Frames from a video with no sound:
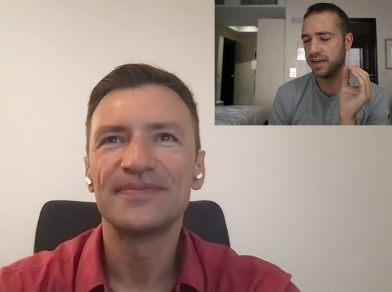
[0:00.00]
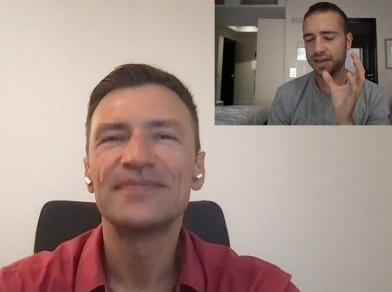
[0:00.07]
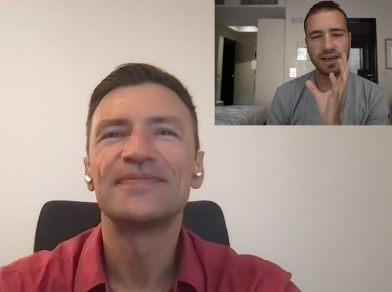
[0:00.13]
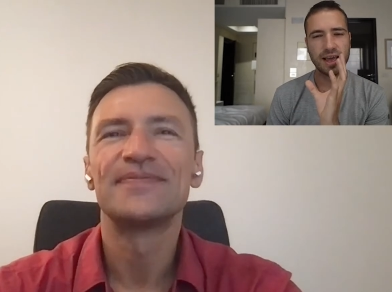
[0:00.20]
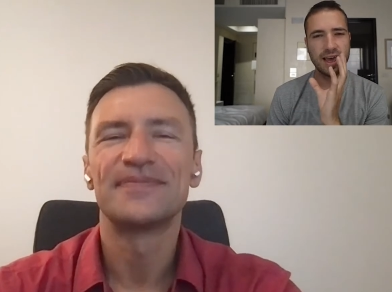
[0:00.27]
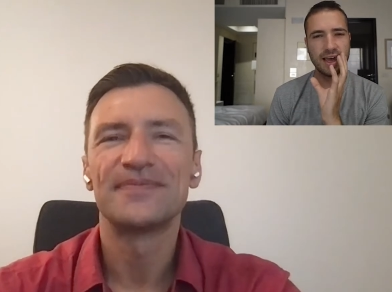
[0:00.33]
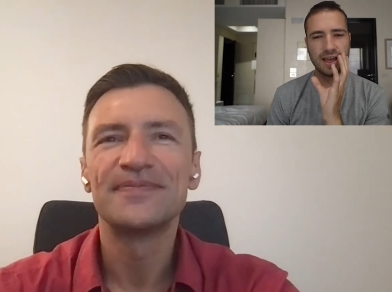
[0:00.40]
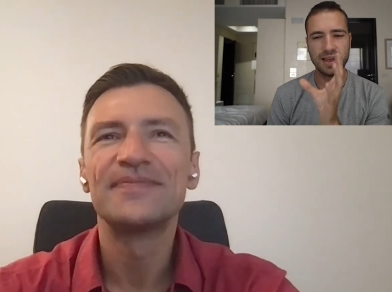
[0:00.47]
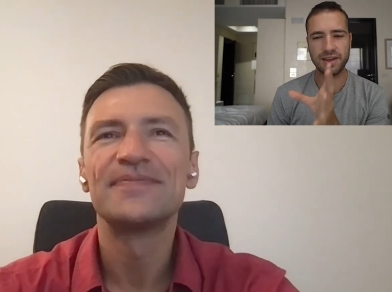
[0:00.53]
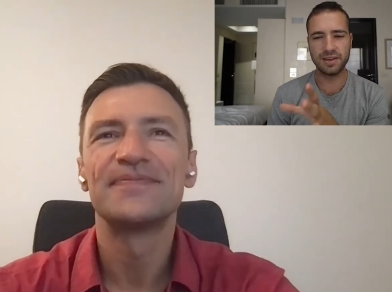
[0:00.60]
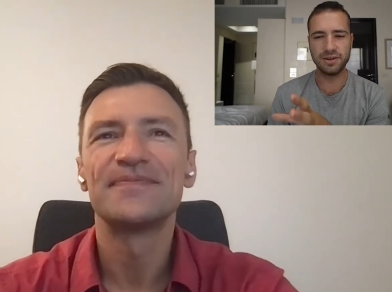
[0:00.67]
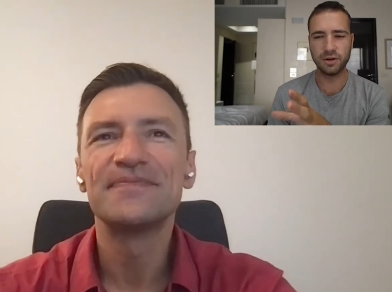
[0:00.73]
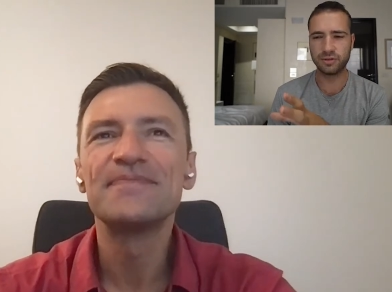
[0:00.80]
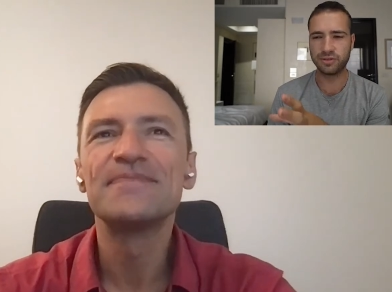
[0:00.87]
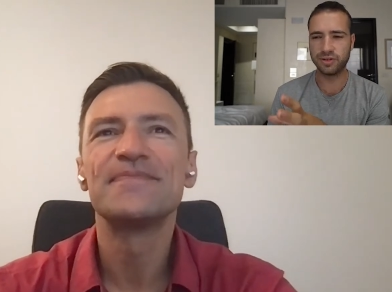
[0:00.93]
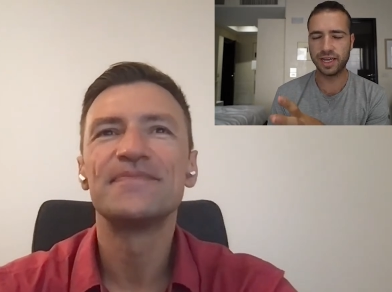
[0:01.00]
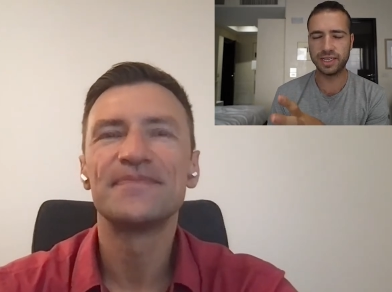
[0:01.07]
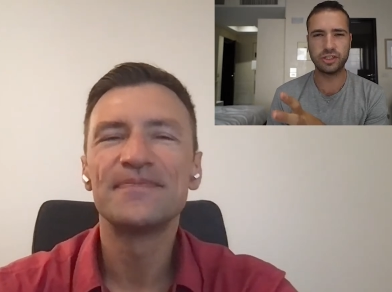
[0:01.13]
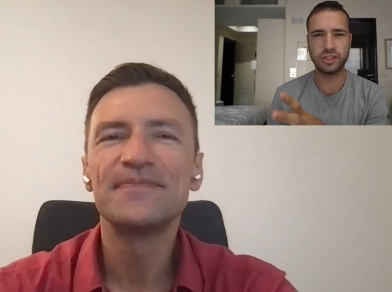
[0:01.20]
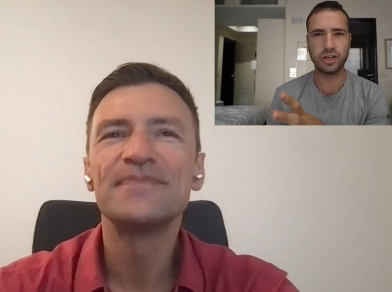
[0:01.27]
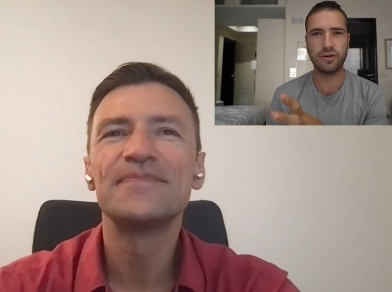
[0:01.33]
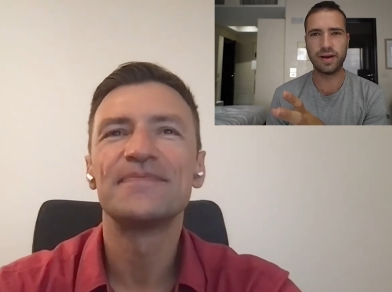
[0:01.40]
Speaker 1: Uh, you know, today's
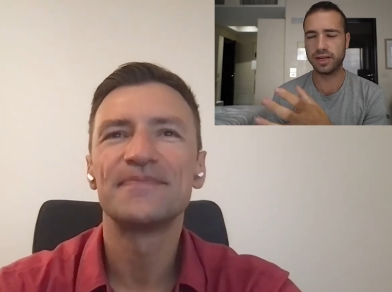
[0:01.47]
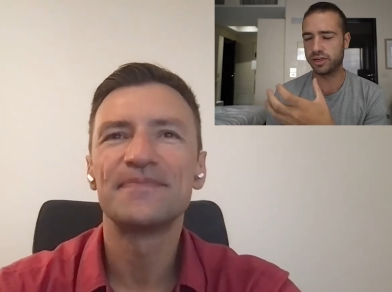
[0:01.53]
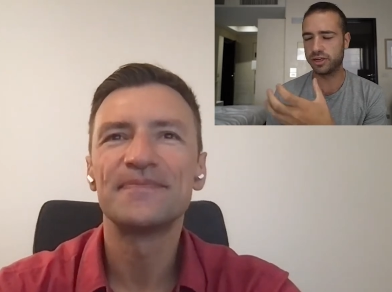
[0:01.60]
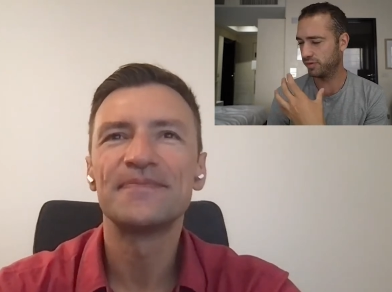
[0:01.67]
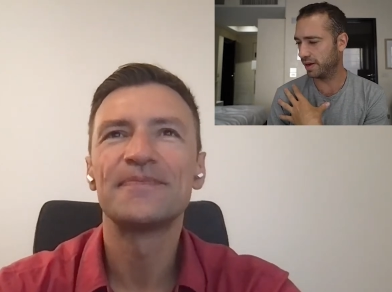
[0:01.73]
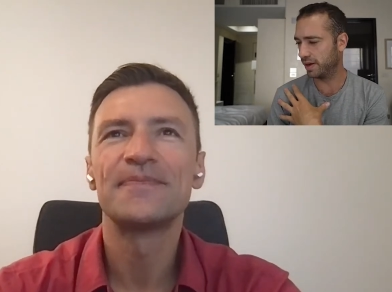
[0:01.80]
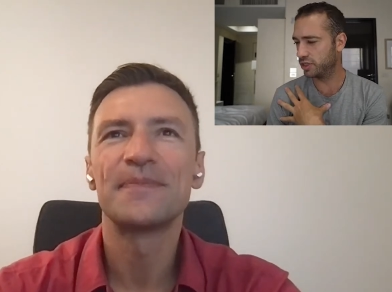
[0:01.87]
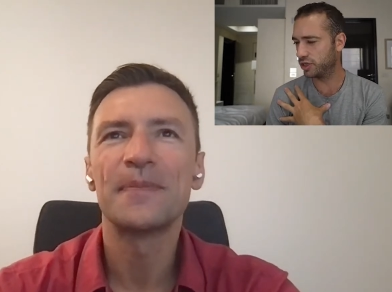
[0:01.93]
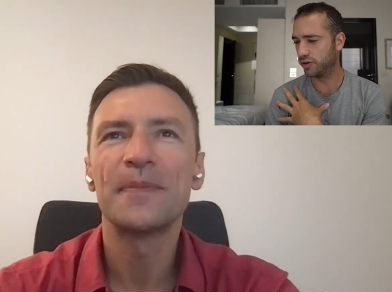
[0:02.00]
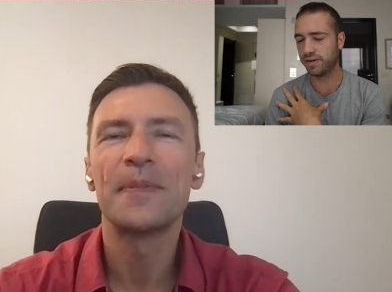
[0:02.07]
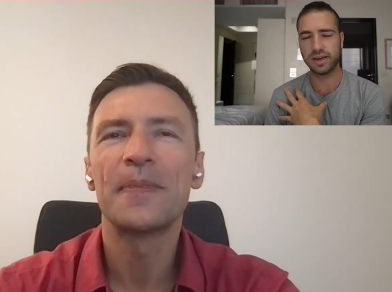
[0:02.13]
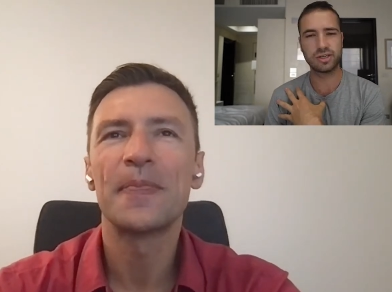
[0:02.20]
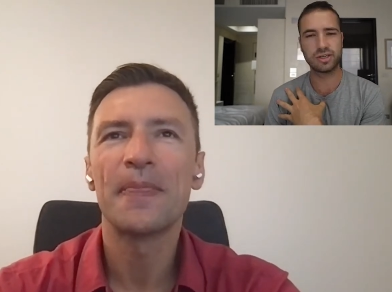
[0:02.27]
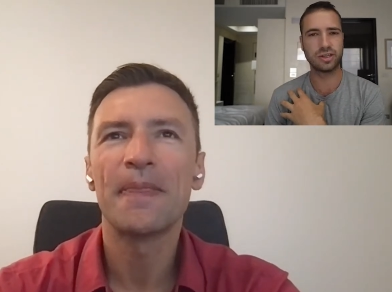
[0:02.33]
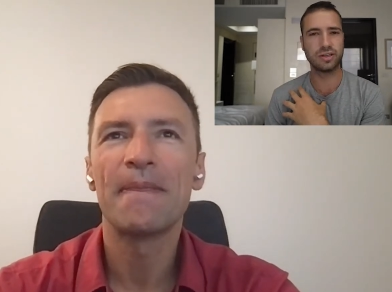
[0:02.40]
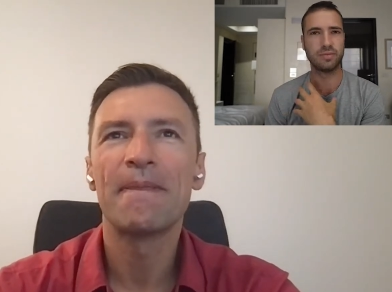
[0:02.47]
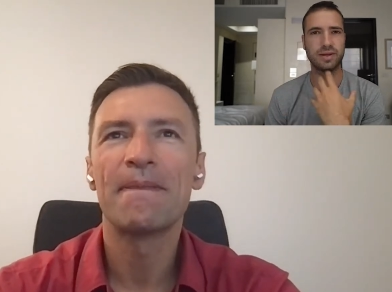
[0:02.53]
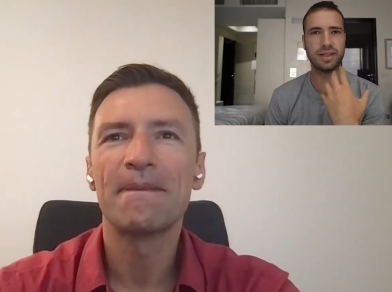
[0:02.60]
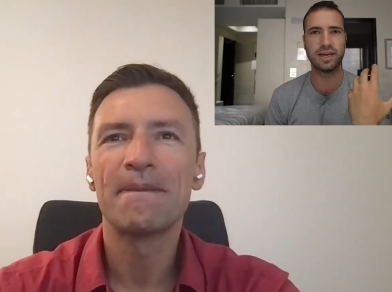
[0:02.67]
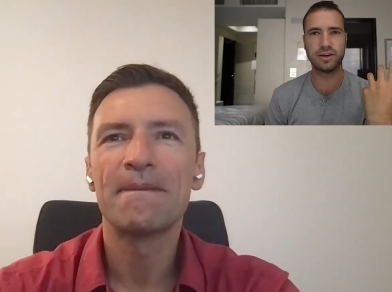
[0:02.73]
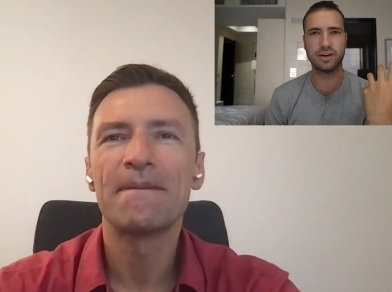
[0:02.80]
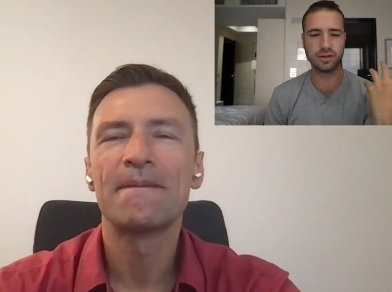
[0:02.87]
generation, my generation, the
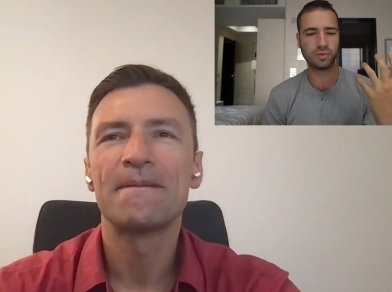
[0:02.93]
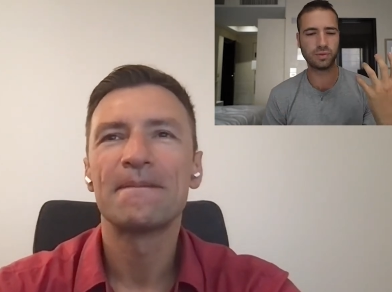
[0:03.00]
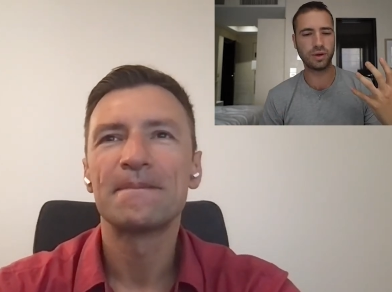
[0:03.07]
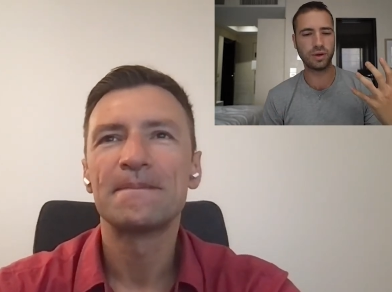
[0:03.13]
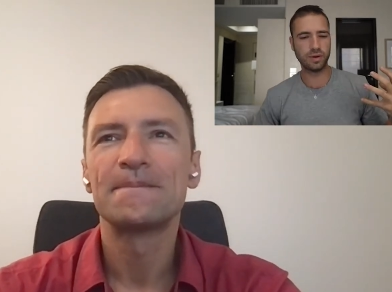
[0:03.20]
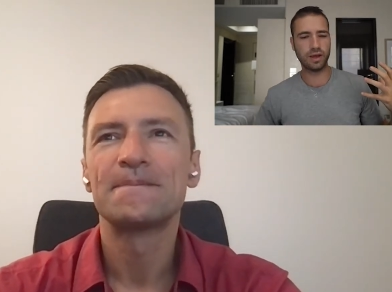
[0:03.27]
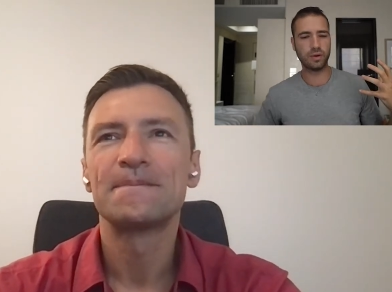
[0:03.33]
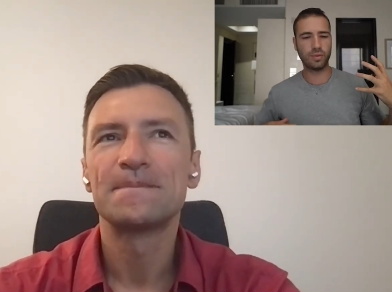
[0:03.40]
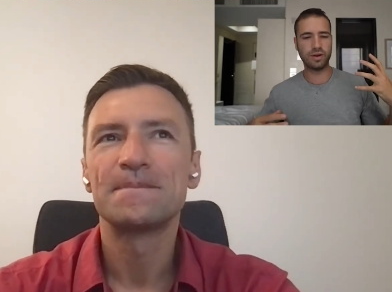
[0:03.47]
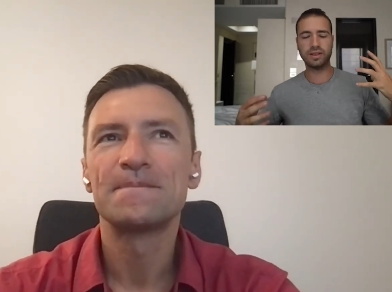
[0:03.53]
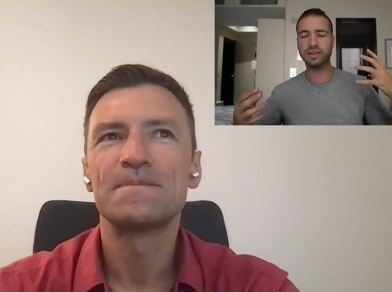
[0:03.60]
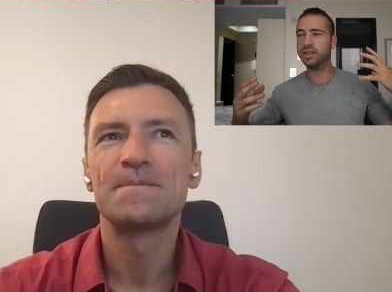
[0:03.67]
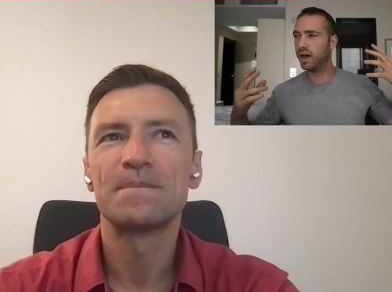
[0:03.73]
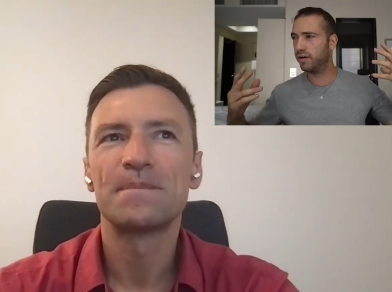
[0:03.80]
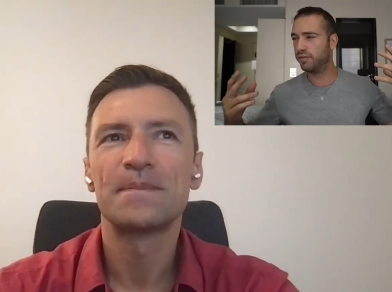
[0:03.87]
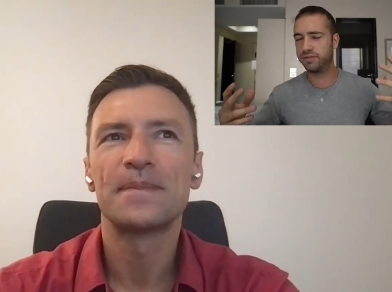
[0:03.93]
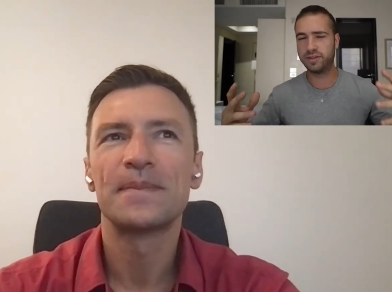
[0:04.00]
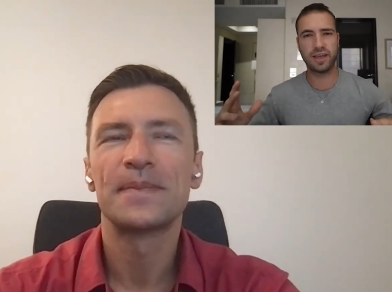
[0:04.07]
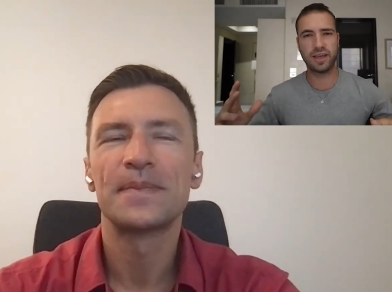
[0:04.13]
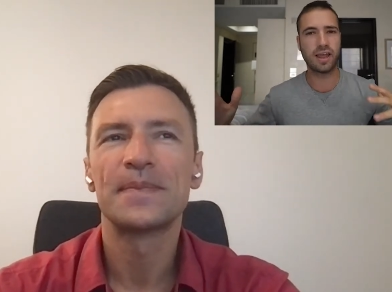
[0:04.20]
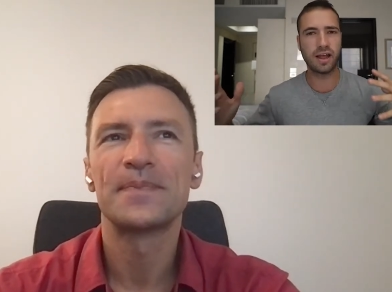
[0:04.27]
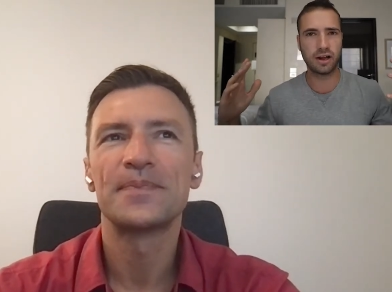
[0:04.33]
millennials, we, we, we love
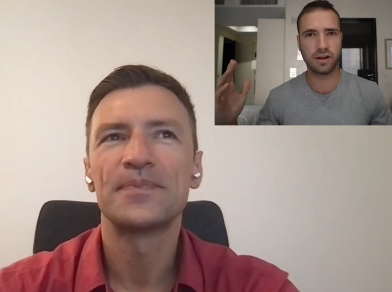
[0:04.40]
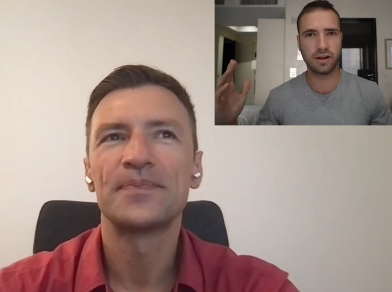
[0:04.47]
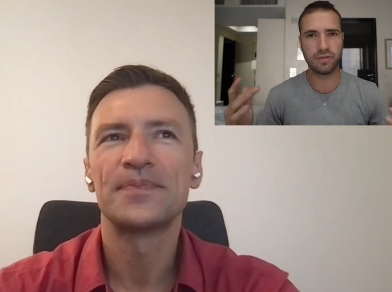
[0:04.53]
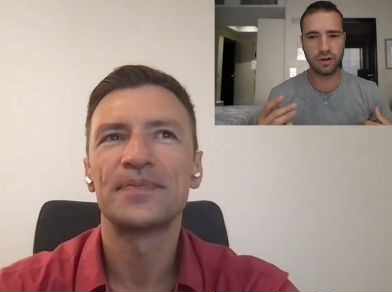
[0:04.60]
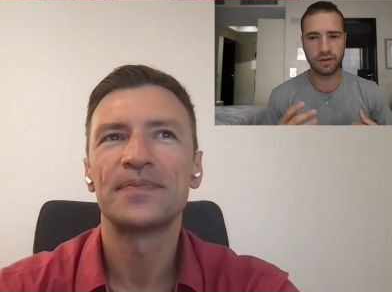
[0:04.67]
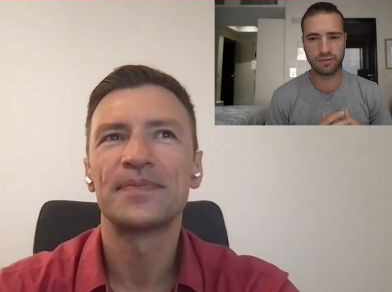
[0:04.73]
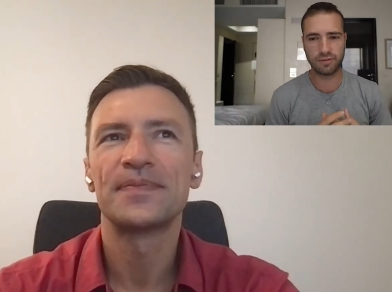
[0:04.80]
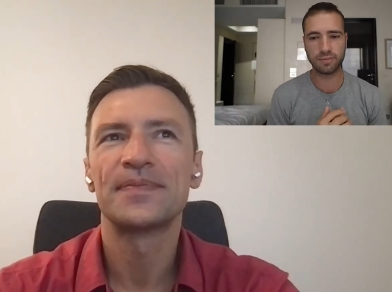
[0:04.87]
taking on a few different